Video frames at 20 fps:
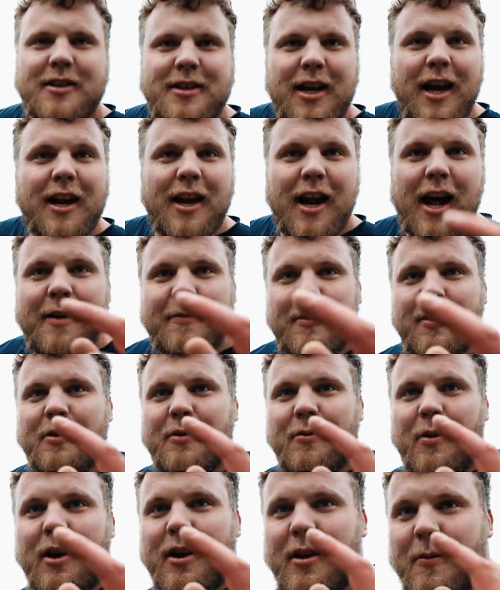something that I'm
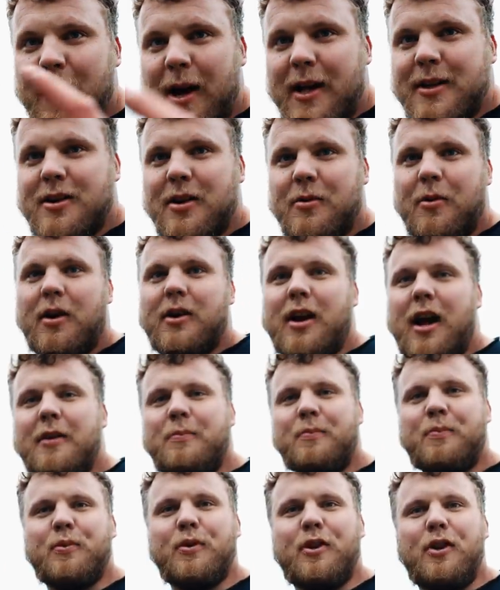one of the best in the world. I
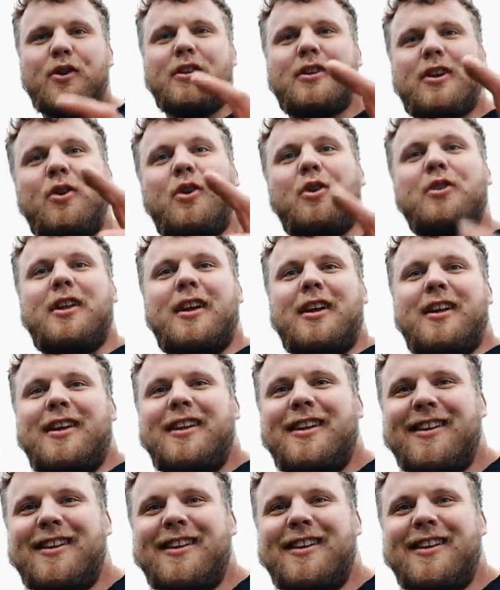googled it.